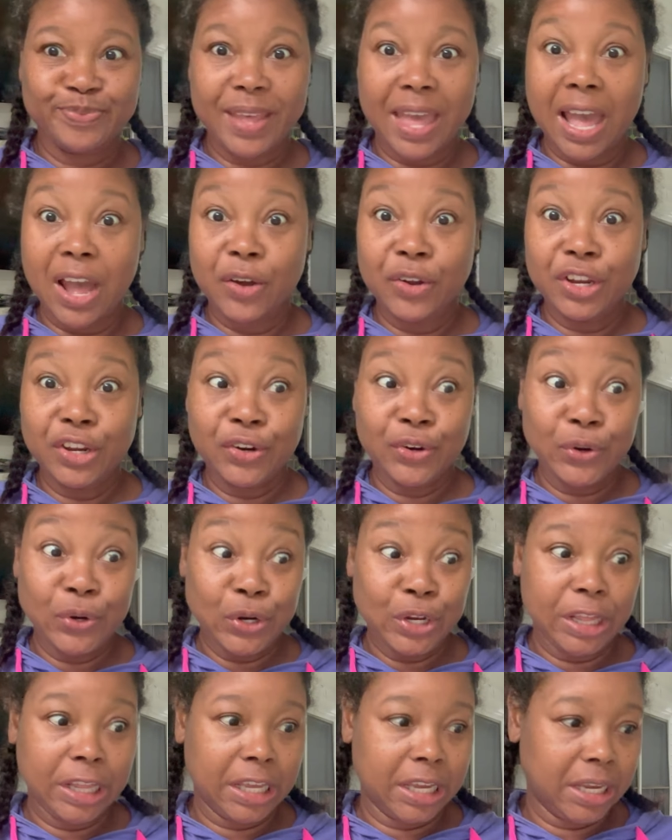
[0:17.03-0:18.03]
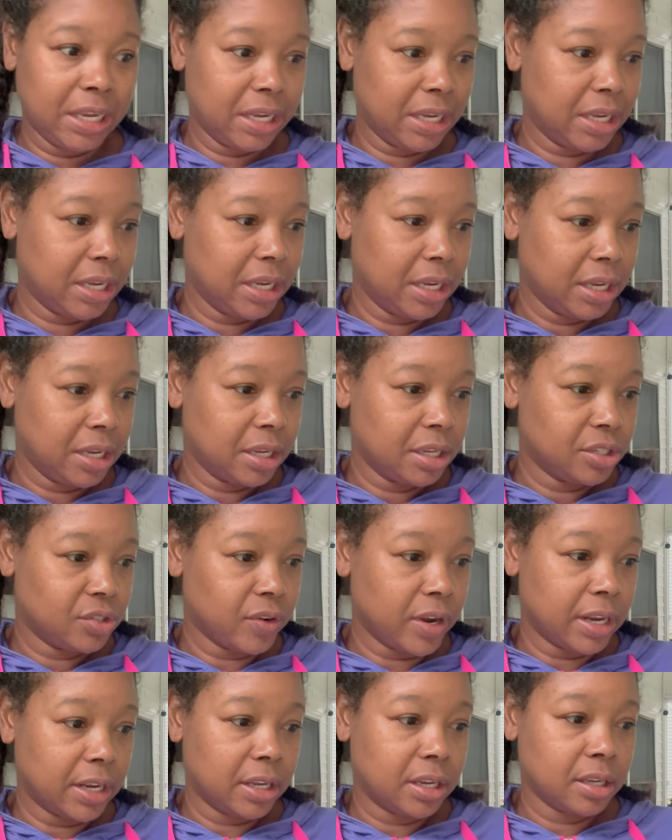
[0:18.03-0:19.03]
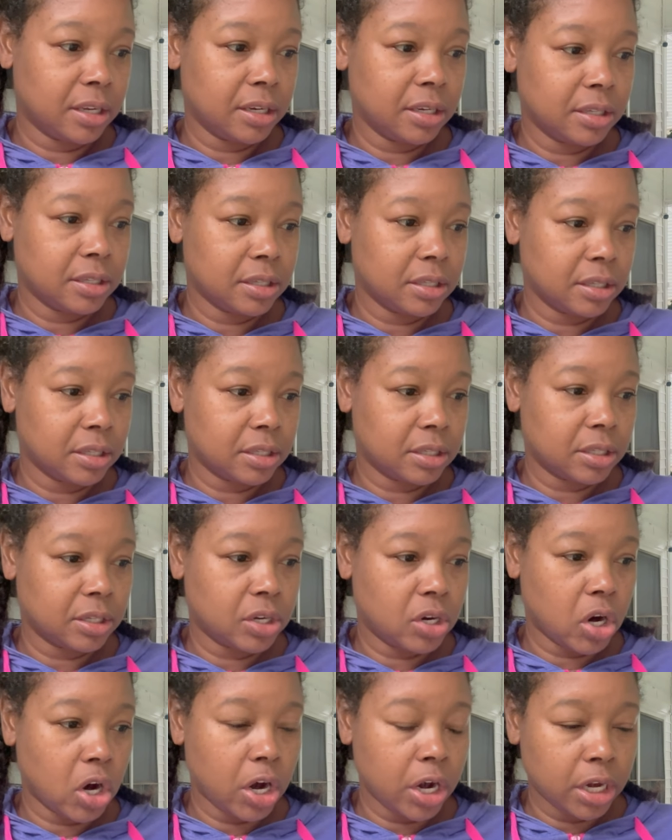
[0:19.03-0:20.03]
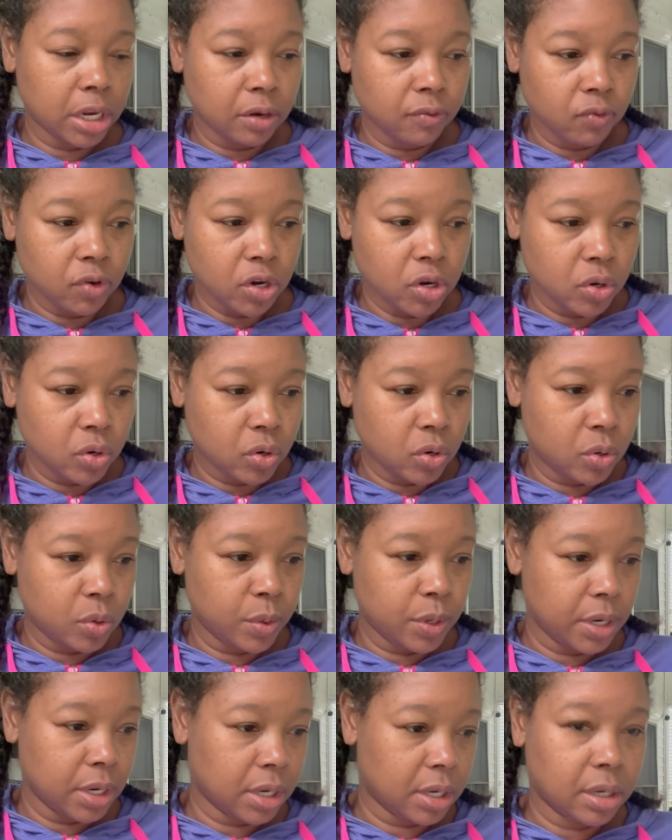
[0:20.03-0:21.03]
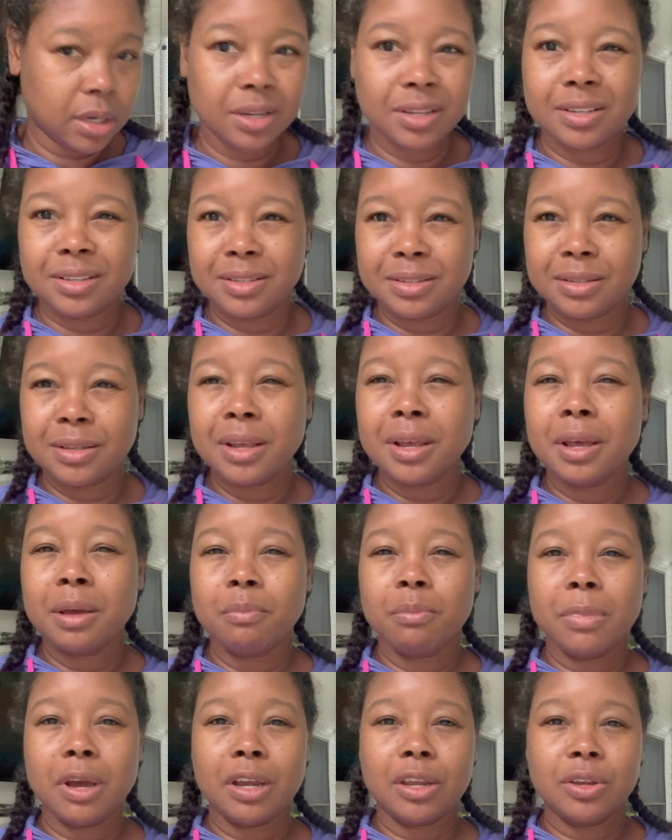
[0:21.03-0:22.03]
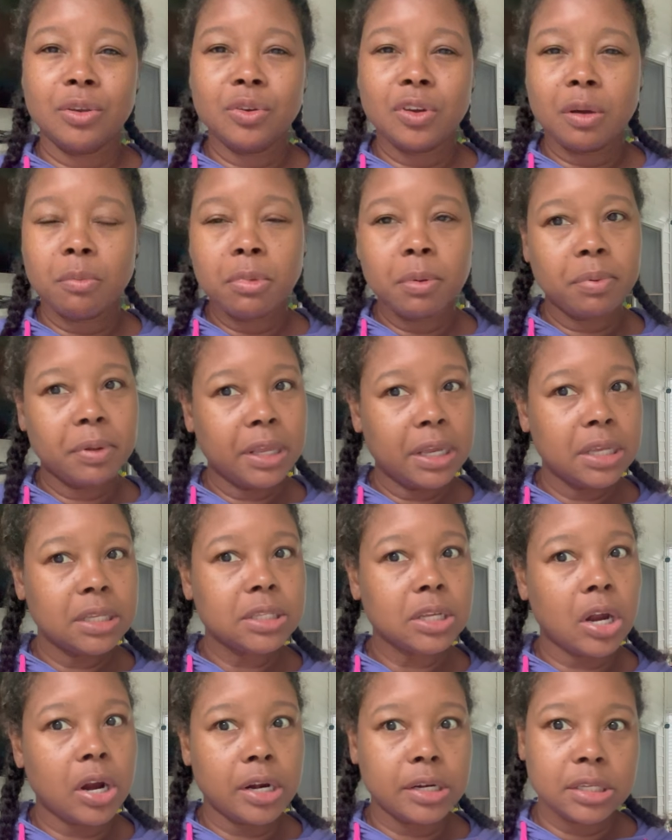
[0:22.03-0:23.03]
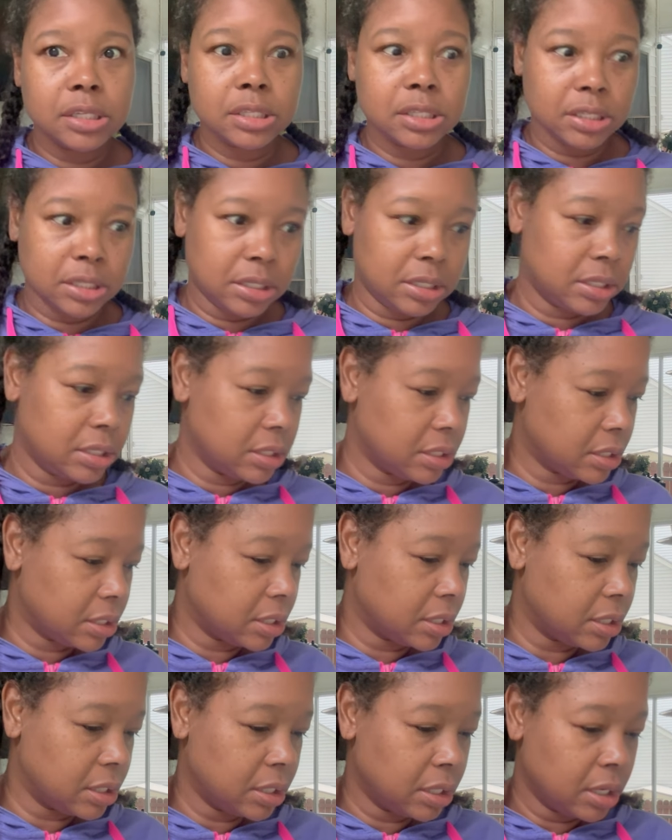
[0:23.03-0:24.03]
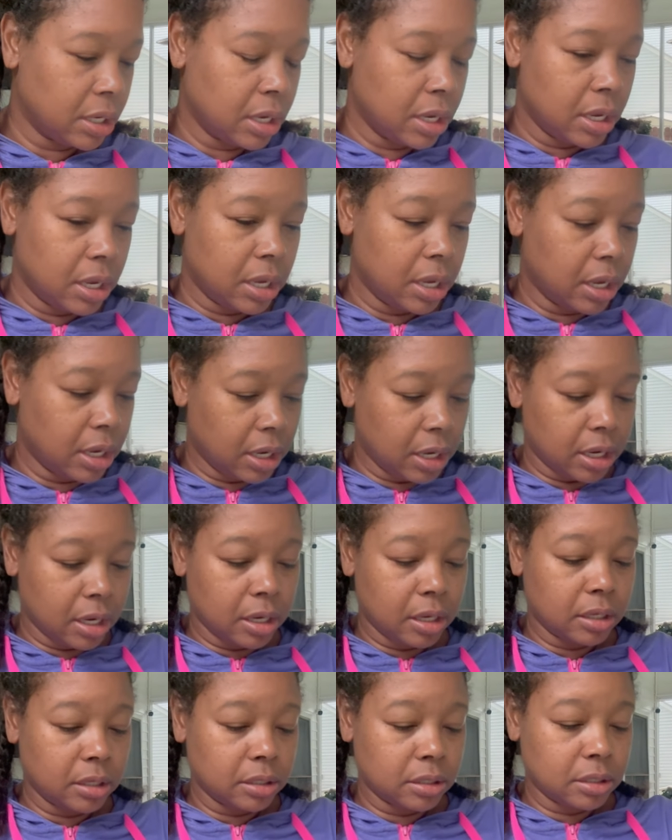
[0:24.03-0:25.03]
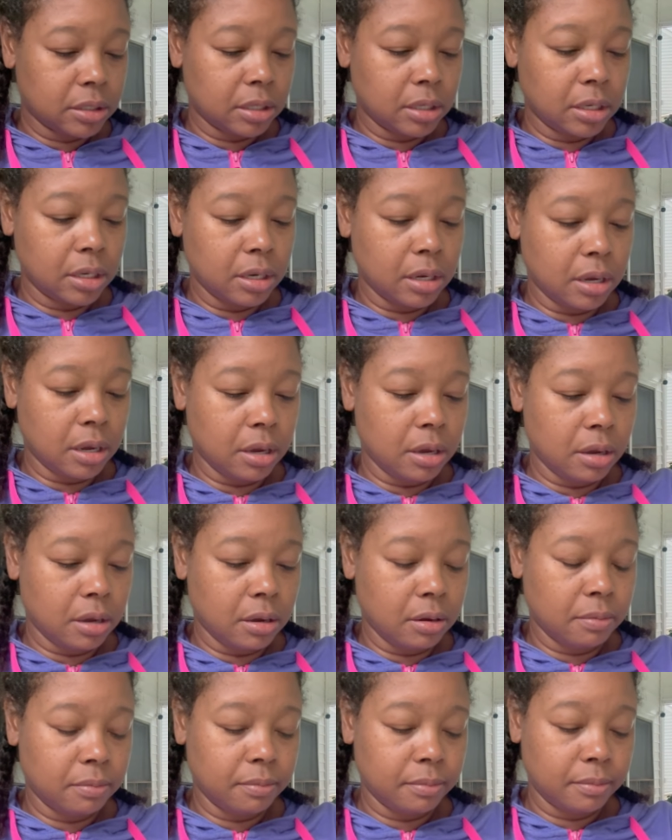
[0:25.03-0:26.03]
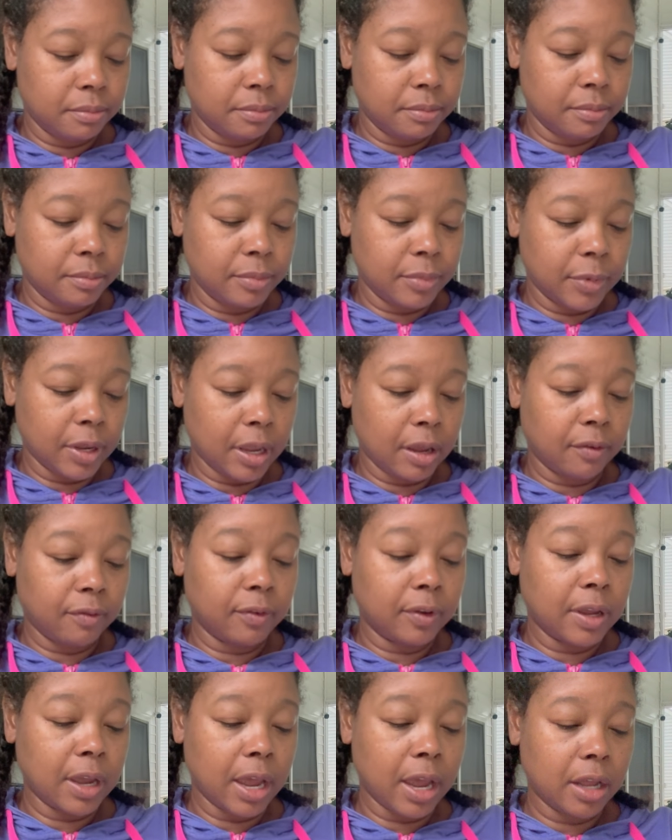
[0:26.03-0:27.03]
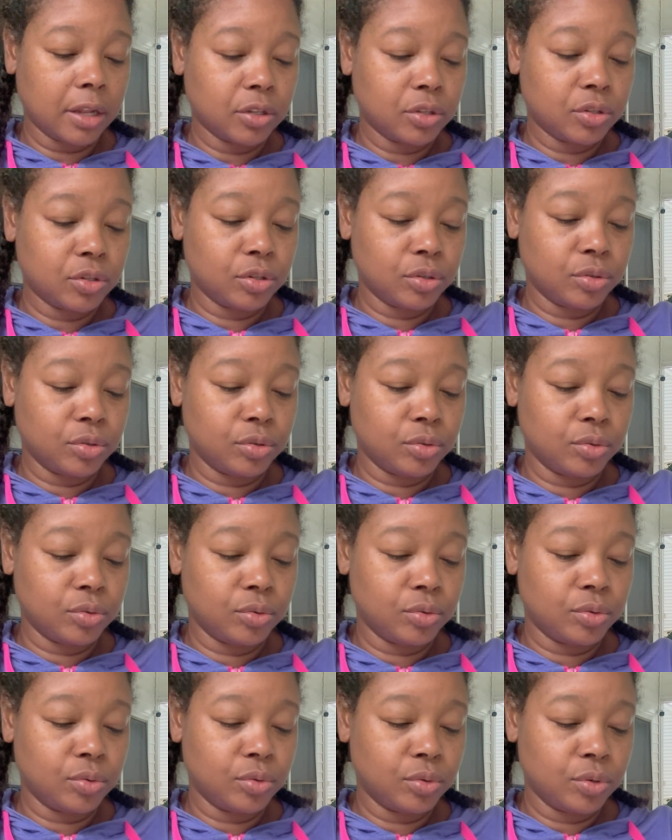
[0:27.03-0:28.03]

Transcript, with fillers: out here early trying to get into this garden real quick because my cucumber plants are diseased, and I've got to